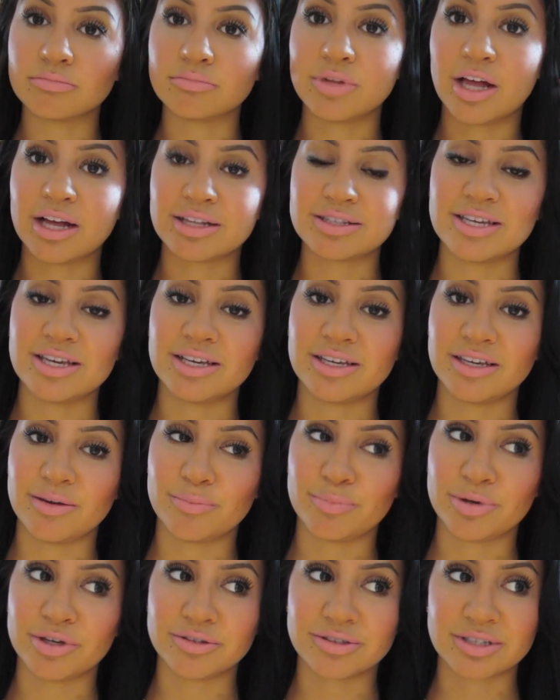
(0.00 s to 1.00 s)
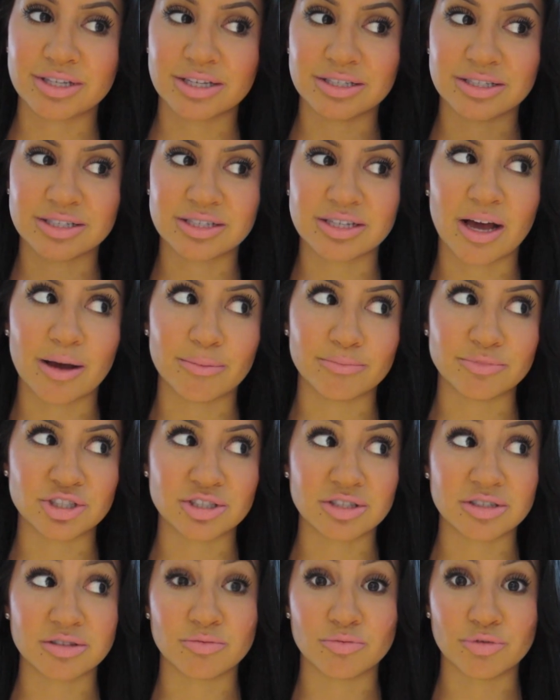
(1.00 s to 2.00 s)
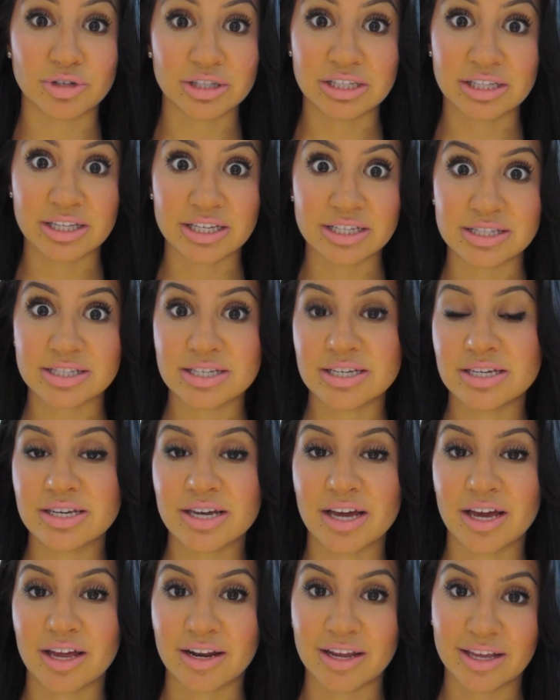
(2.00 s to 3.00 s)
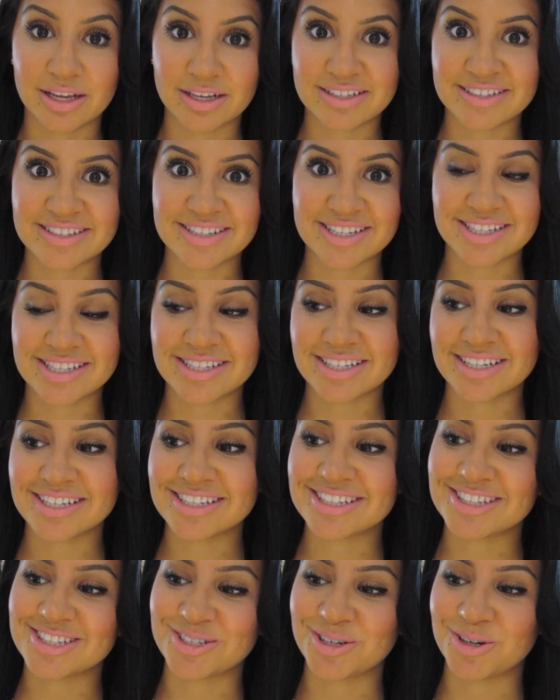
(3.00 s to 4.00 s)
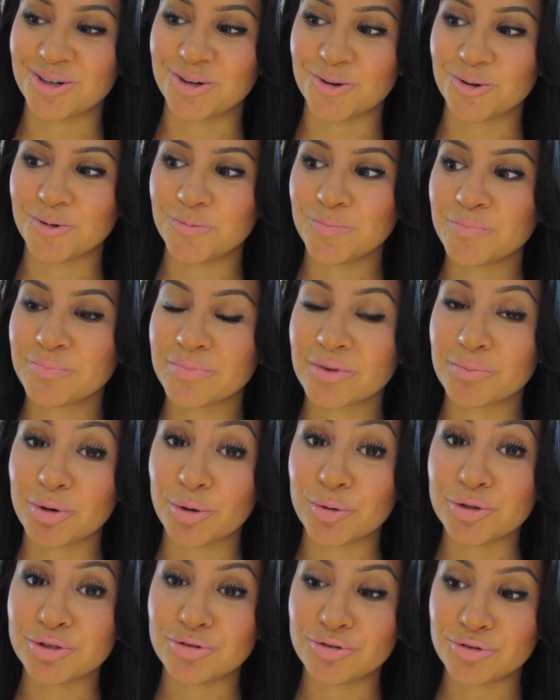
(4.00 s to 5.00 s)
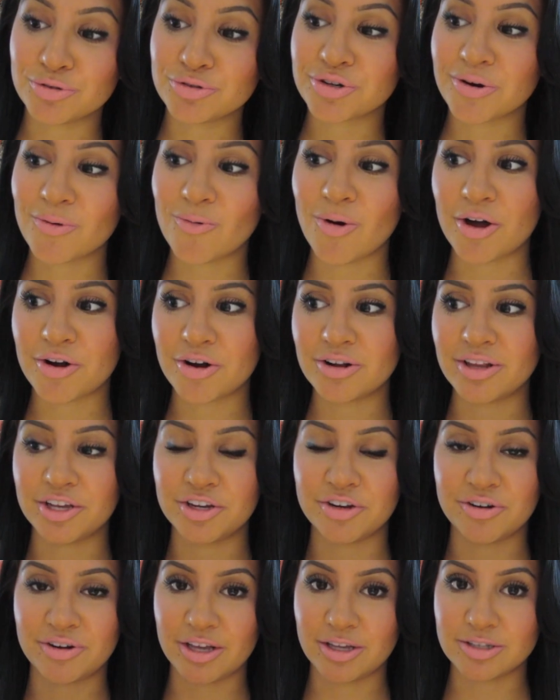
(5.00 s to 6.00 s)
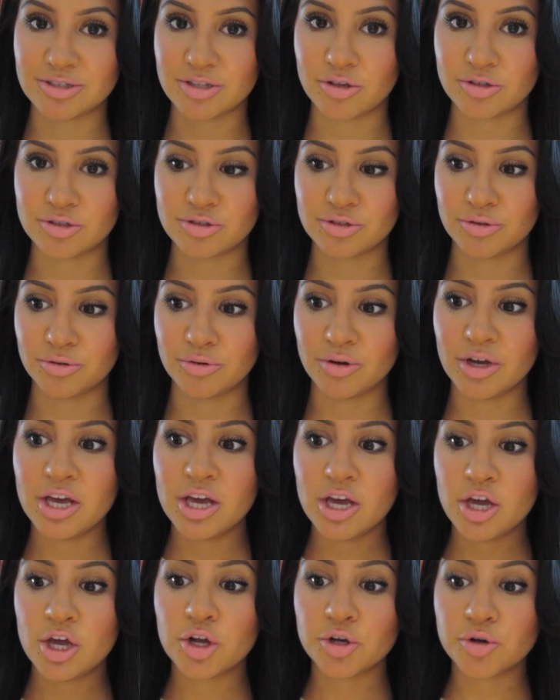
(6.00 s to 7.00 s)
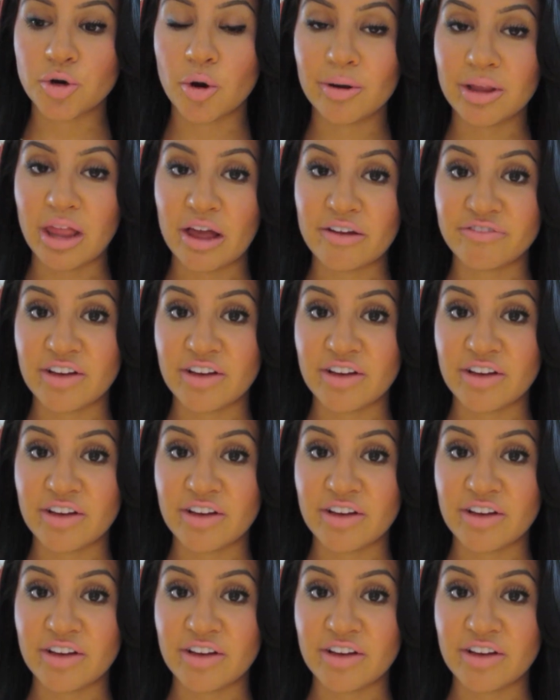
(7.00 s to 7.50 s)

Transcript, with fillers: not taking pills because I'm just really lazy and inconsistent. So but when you do drink water, like your nails also grow a lot